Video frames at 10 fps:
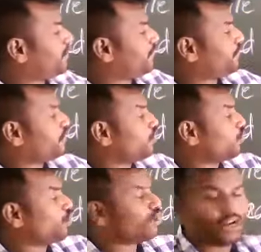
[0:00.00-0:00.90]
of
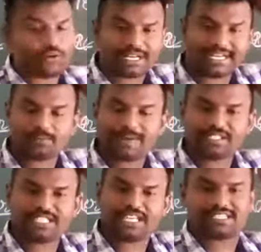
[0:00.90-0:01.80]
worn out red blood
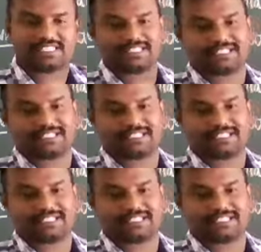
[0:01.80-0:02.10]
cells,